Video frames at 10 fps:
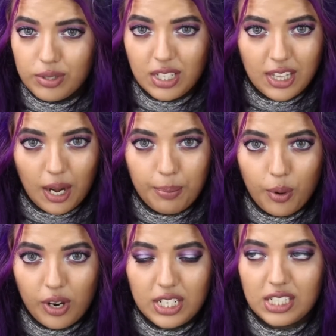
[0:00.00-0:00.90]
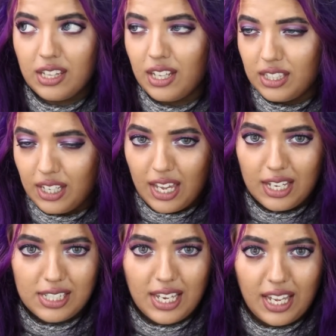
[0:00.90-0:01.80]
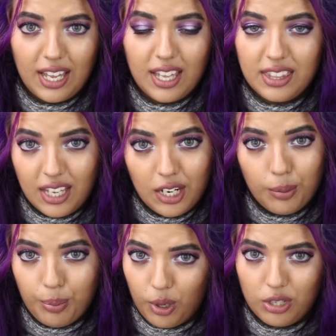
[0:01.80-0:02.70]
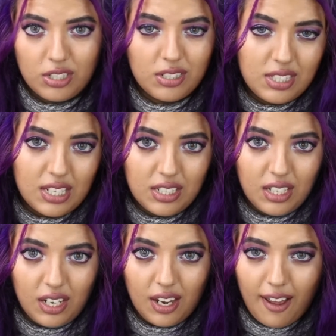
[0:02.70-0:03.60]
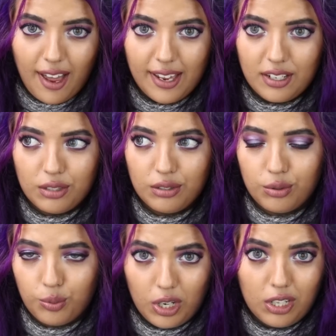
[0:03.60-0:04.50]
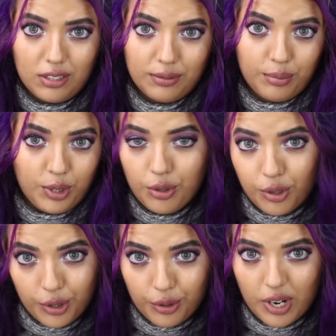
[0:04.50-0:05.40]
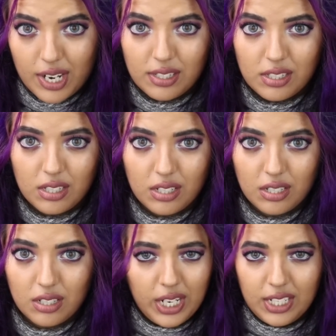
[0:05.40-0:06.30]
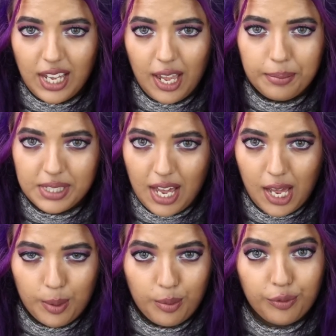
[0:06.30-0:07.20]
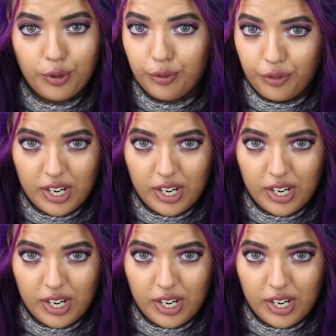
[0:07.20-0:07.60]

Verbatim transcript: It was at that point that the caretaker had then approached Cindy and, well, you know the rest. When it came time for